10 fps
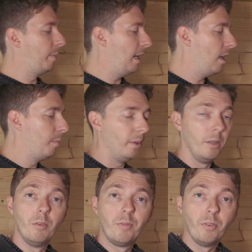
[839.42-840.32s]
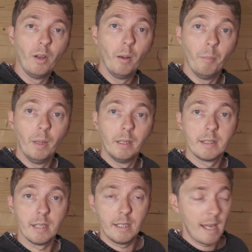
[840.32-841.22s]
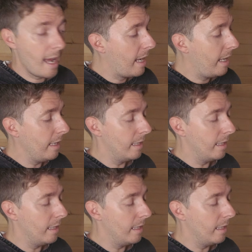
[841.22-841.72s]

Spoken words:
be open from today